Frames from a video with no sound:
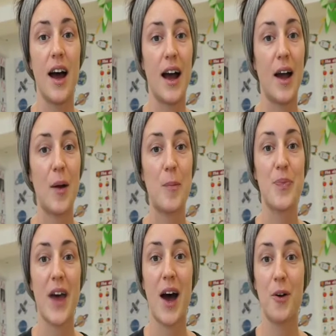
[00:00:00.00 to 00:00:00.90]

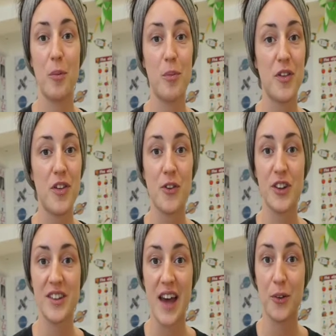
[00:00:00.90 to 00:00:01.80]
Our numbers have
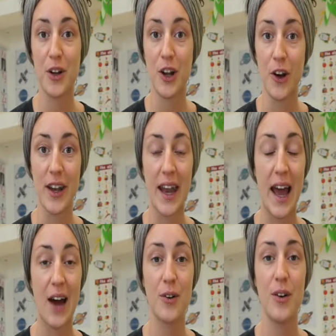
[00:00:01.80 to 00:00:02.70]
gone down a lot
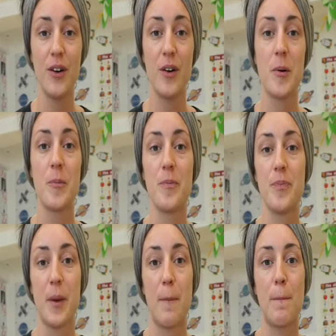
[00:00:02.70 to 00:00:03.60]
now,
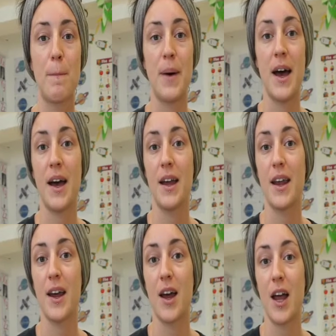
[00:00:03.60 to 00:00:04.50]
but
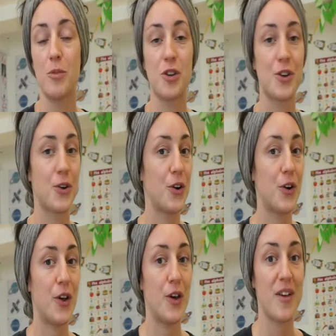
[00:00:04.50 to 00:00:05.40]
I'm
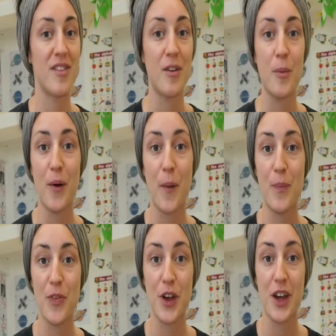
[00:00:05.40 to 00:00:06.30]
sure you are still
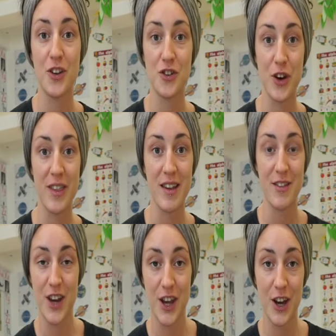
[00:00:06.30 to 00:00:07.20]
welcome to enjoy these
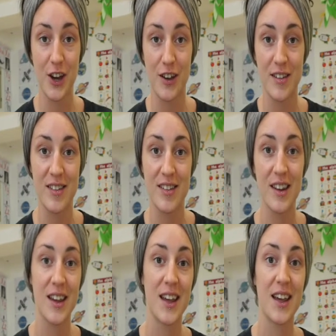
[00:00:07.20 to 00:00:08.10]
videos,
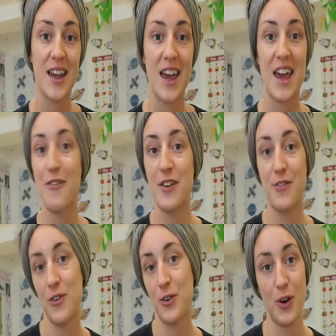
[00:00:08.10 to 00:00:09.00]
even
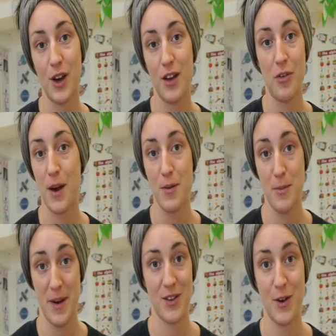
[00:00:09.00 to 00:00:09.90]
if you're not going to be coming
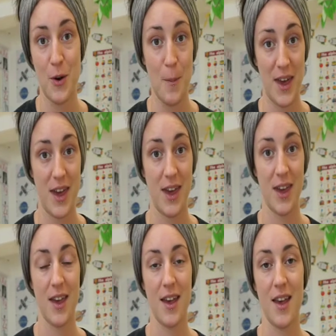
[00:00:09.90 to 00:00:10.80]
back to
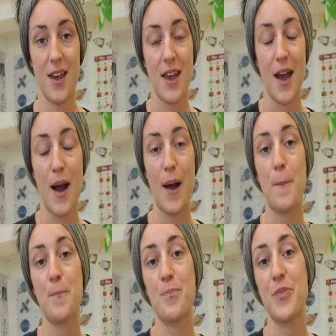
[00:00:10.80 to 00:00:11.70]
Combi.